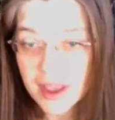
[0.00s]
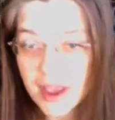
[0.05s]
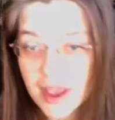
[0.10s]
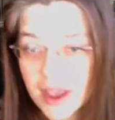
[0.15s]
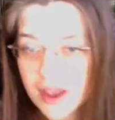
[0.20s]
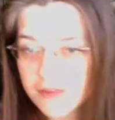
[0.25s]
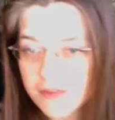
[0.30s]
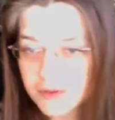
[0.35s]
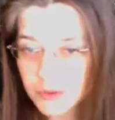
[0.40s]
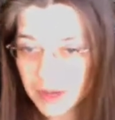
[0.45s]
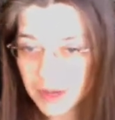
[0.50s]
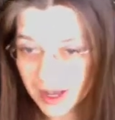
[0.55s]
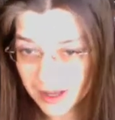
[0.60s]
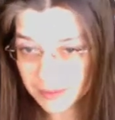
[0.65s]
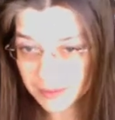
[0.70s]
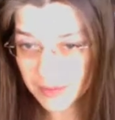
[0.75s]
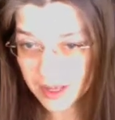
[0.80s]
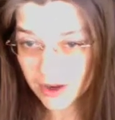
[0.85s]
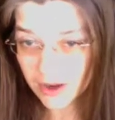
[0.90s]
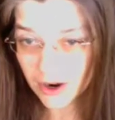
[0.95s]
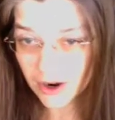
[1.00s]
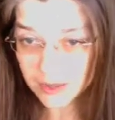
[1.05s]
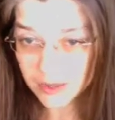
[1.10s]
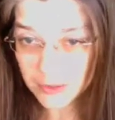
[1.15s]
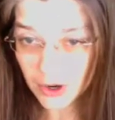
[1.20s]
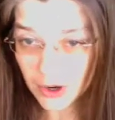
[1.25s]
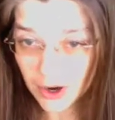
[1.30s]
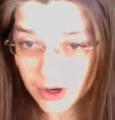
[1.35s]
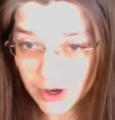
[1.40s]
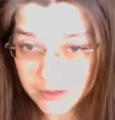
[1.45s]
If you cut my arm
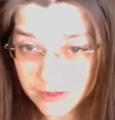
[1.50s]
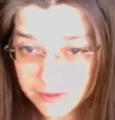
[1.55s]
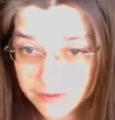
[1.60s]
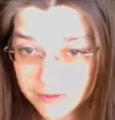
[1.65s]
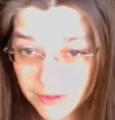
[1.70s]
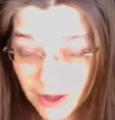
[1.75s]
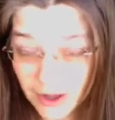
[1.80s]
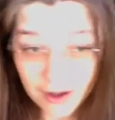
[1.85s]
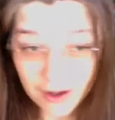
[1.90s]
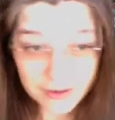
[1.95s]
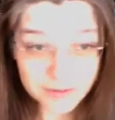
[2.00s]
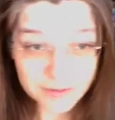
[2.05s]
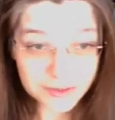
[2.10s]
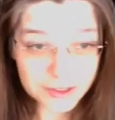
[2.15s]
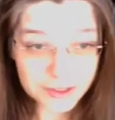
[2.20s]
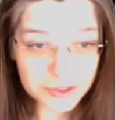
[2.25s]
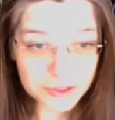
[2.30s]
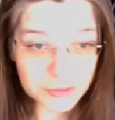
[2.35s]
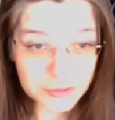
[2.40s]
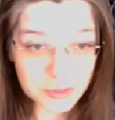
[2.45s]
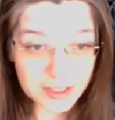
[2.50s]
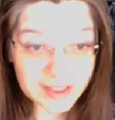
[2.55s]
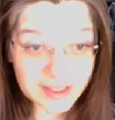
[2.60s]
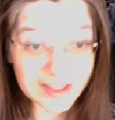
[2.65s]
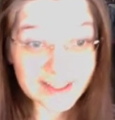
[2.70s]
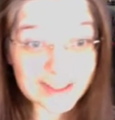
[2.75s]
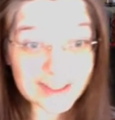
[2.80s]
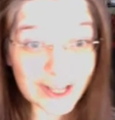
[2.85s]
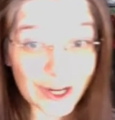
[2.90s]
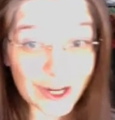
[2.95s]
off, it's going
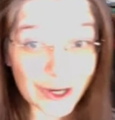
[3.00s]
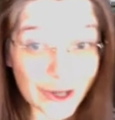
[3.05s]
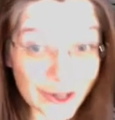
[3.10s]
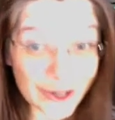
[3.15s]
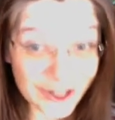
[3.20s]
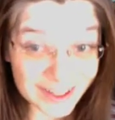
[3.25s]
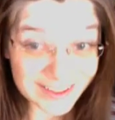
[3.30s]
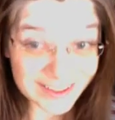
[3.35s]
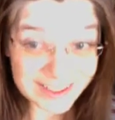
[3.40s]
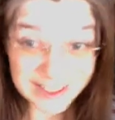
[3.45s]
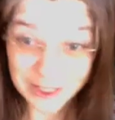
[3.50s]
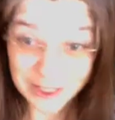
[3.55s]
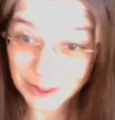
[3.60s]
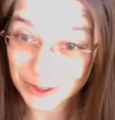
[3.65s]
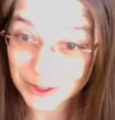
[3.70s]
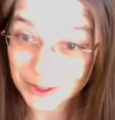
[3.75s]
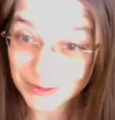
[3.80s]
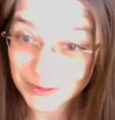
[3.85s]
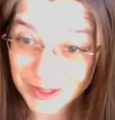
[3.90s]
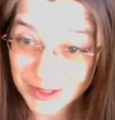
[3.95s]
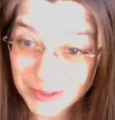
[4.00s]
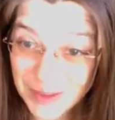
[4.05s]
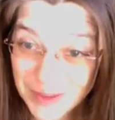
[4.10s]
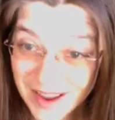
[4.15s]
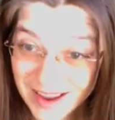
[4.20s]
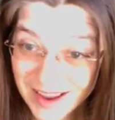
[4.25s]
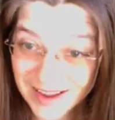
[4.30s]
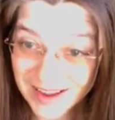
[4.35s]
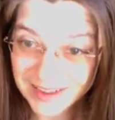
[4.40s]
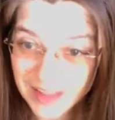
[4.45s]
to hurt. It's going to hurt really
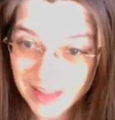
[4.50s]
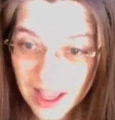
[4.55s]
bad.